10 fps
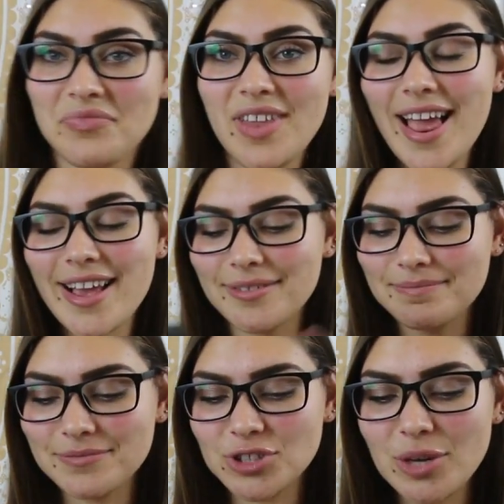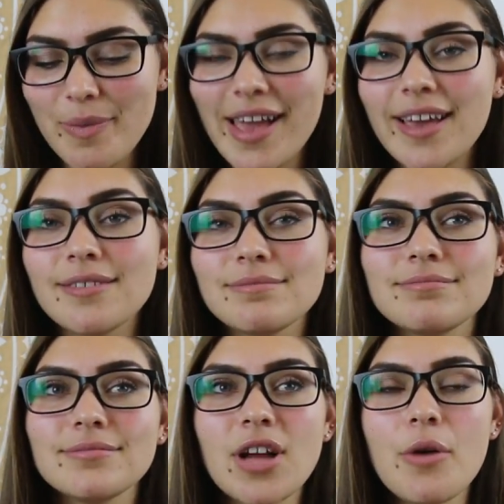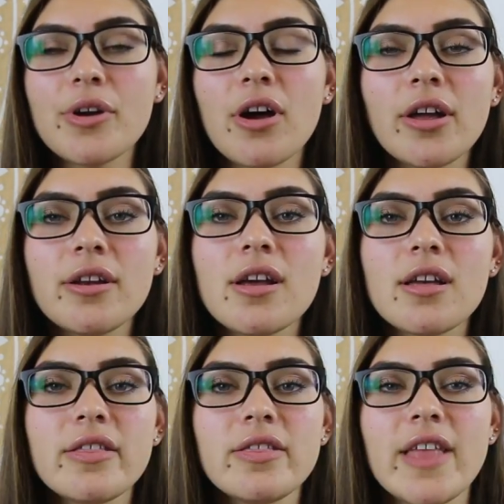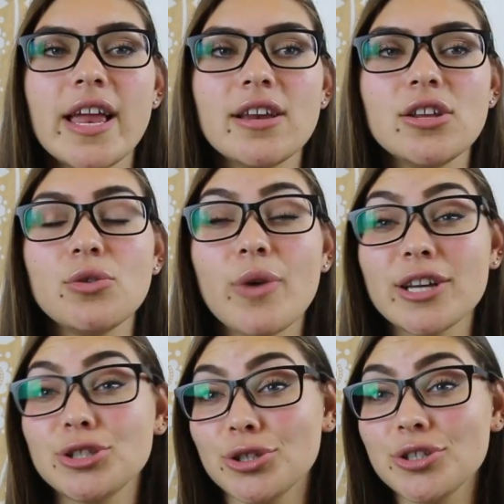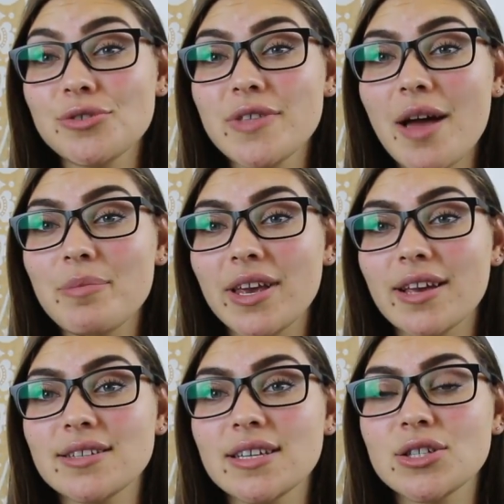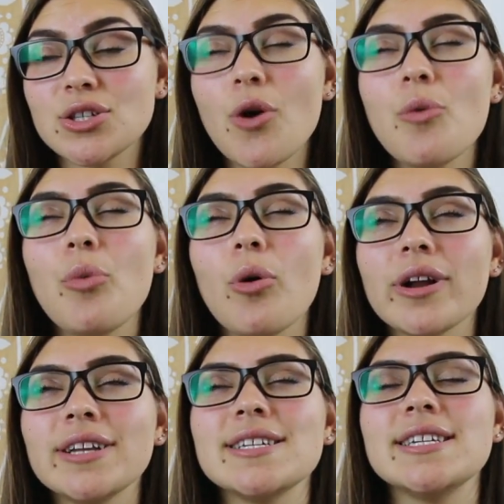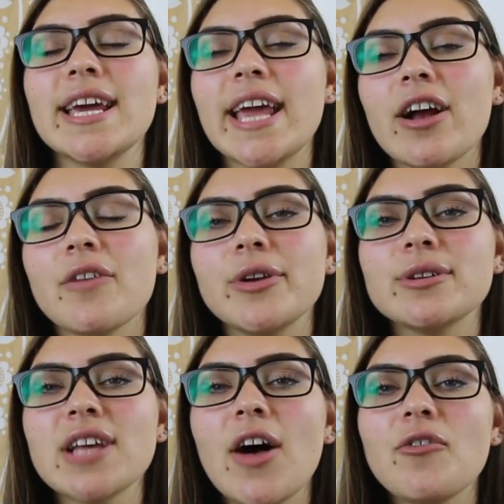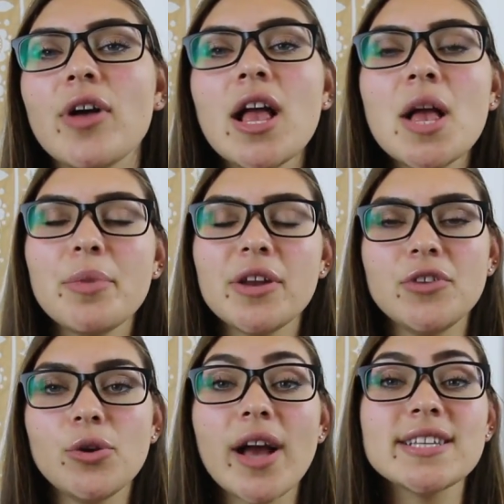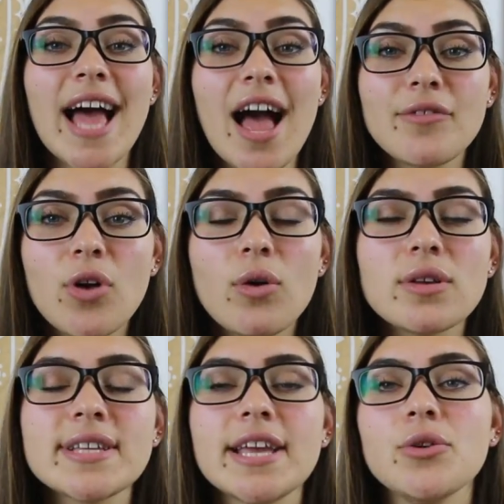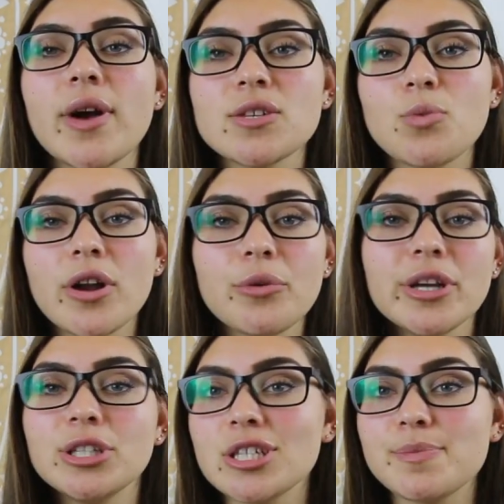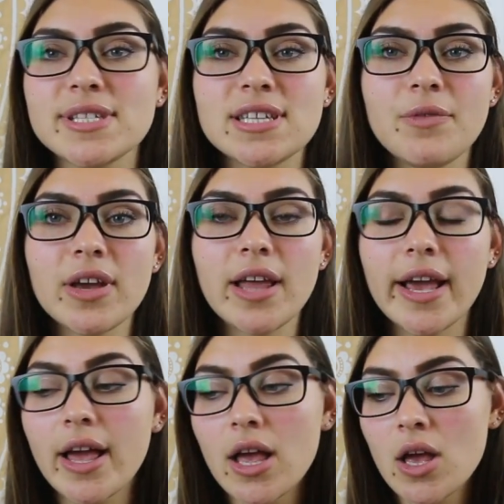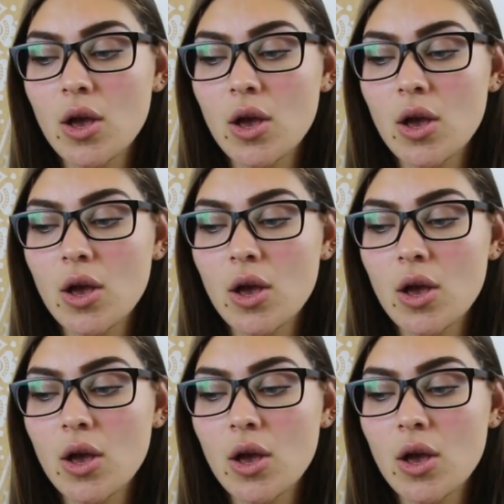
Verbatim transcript: like shebang going on that you guys should do that because it's so important to take care of yourself but if you guys have goals and you guys want to reach a specific like